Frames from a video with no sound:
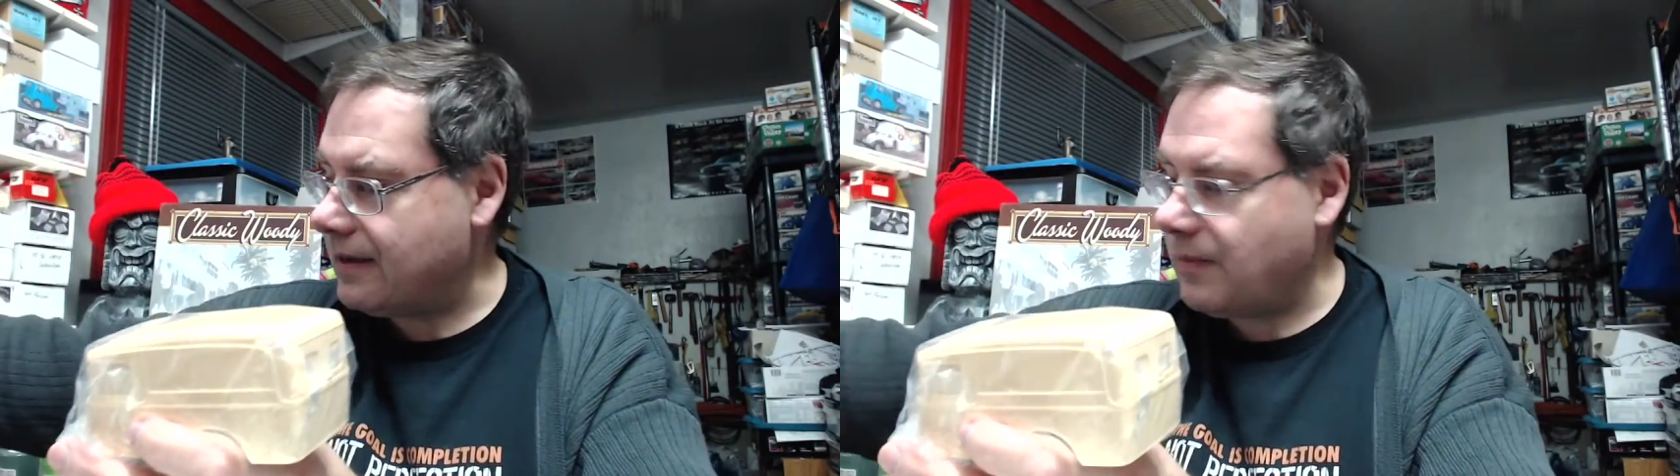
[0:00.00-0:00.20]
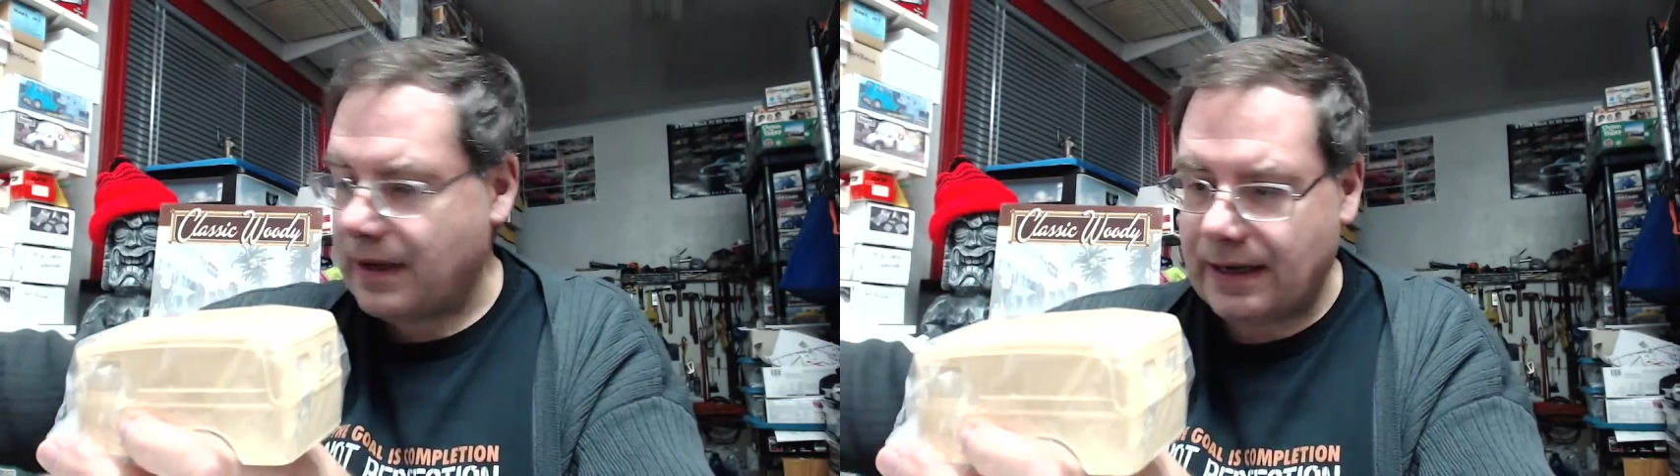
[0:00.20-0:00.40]

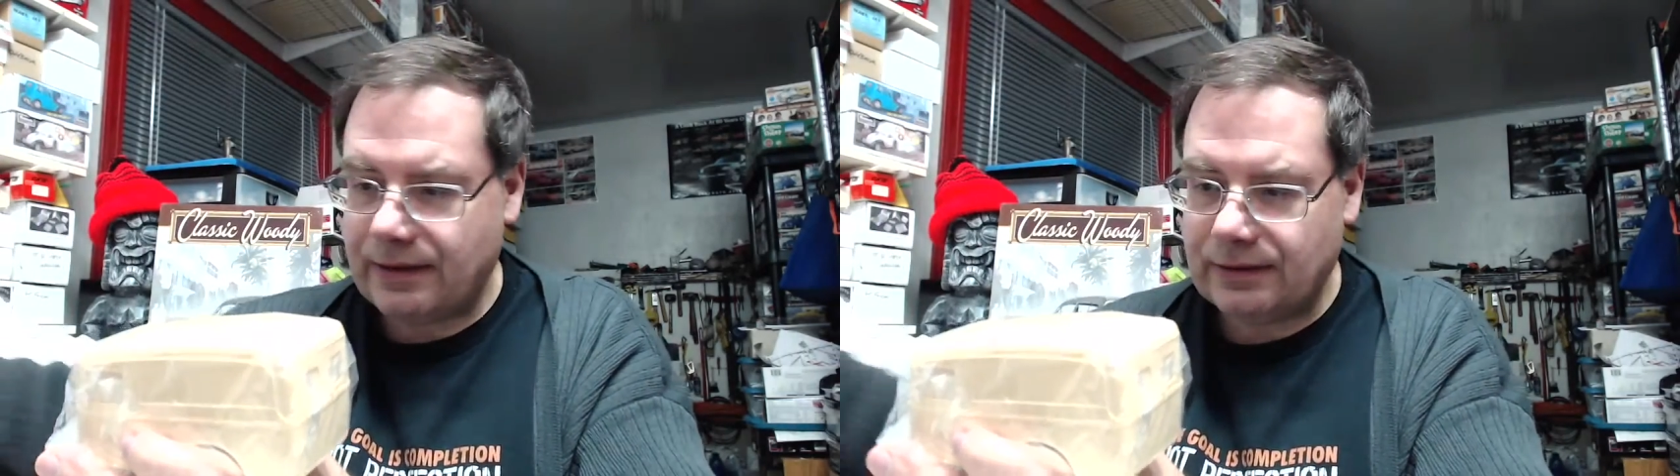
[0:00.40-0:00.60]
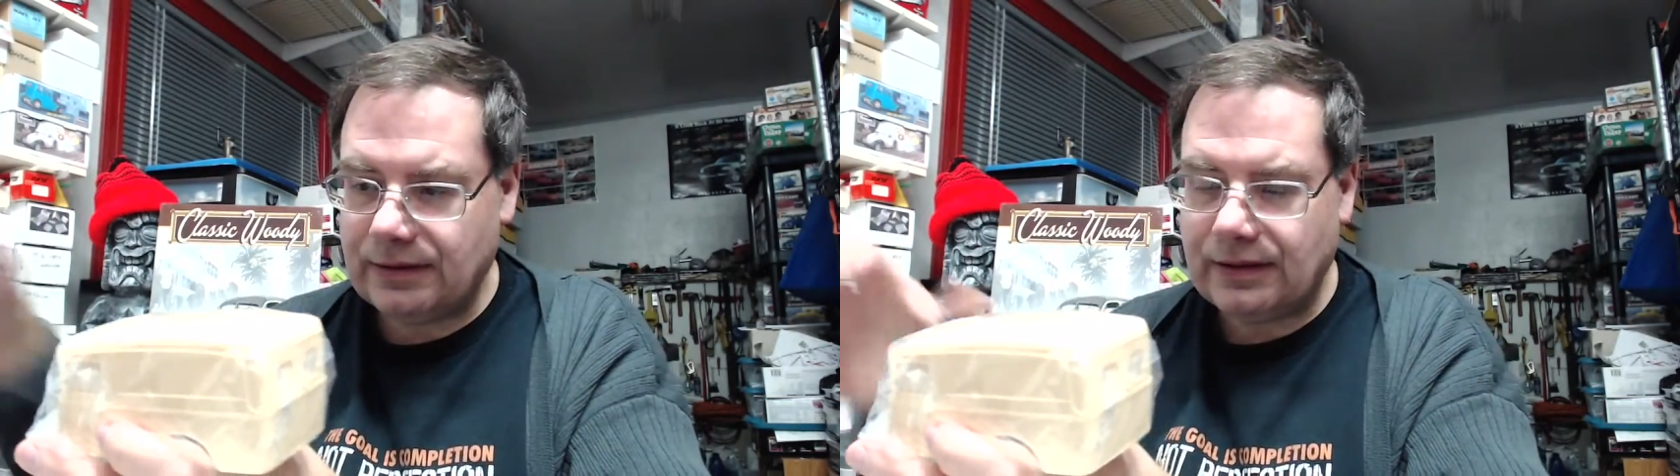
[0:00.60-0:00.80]

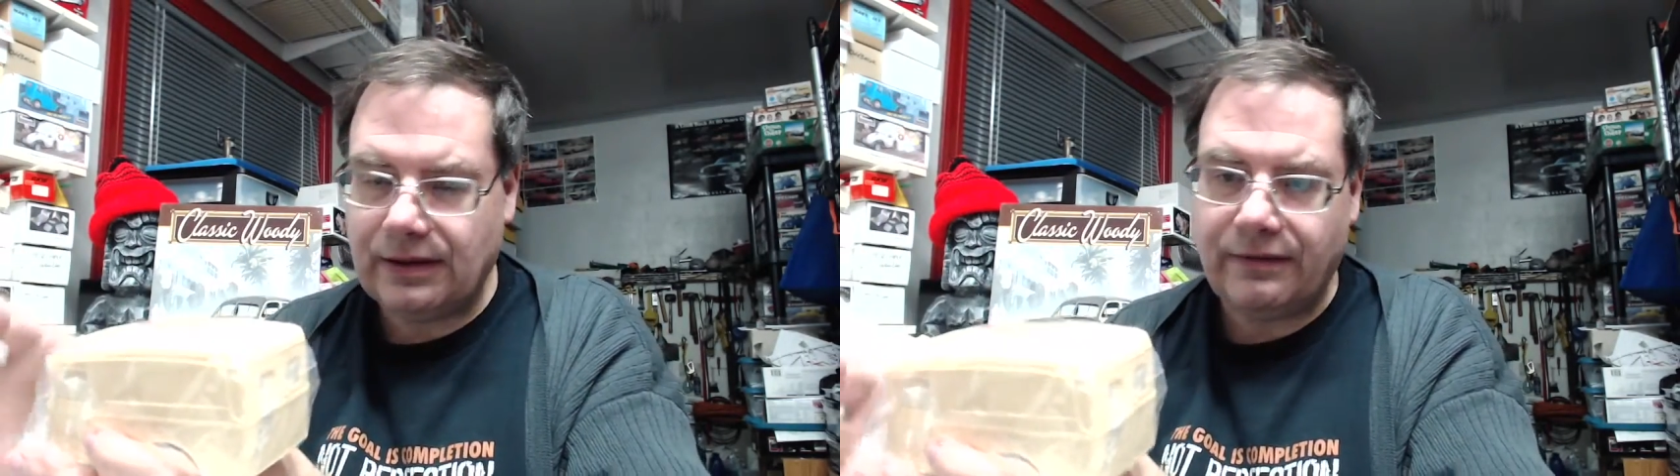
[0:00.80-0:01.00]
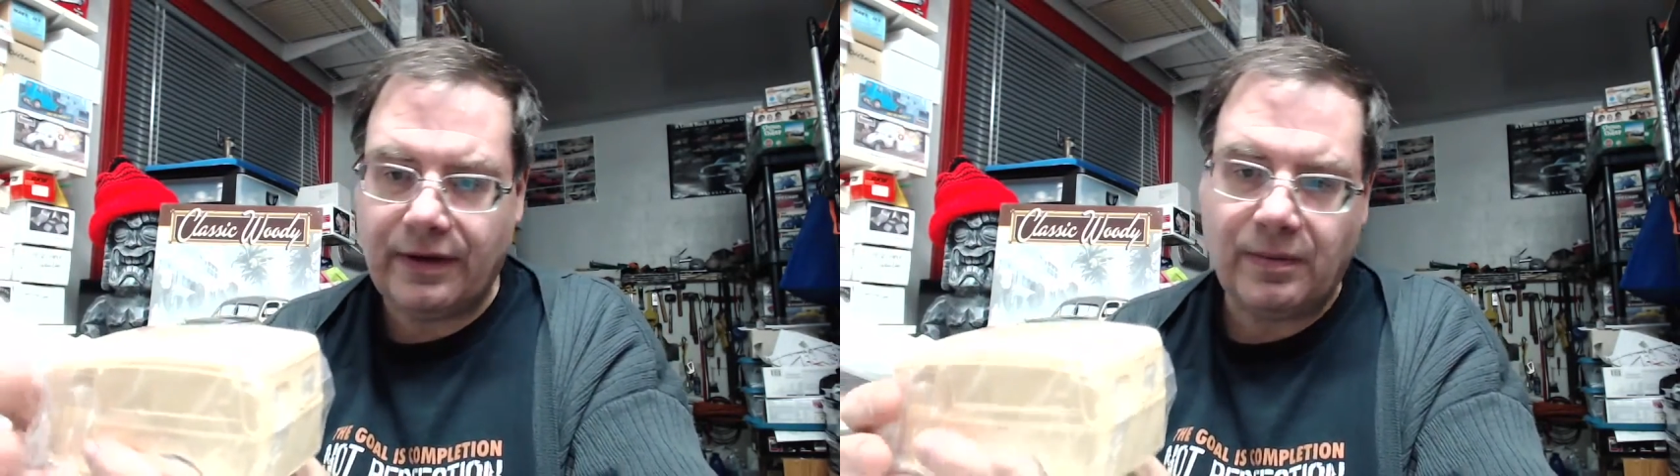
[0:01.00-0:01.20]
panel delivery